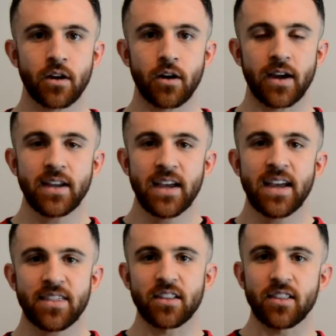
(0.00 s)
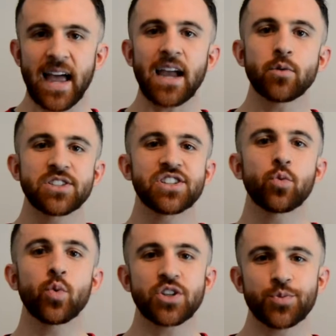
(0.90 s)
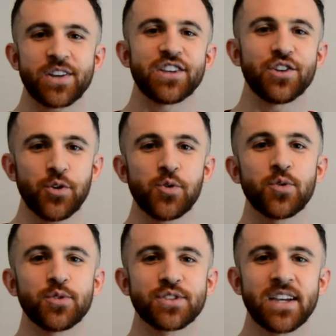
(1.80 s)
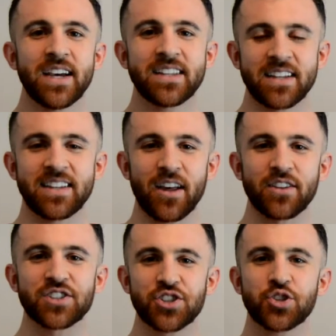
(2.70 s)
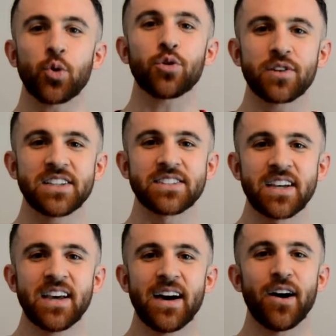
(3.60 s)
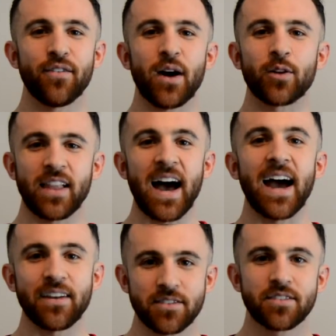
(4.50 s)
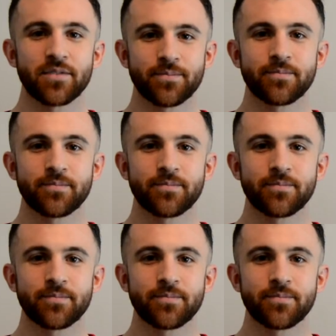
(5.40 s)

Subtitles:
All right, the language in which we use to tell the stories of our lives.